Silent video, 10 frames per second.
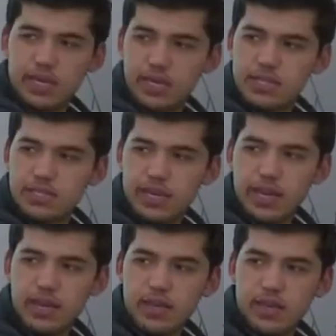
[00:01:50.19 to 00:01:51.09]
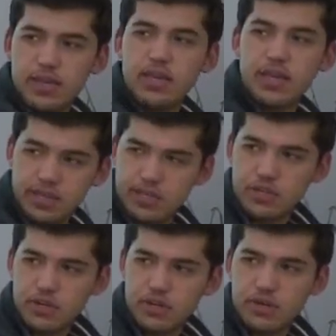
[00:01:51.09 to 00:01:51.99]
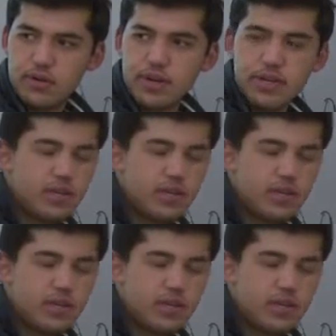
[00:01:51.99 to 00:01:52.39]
is a integer, right?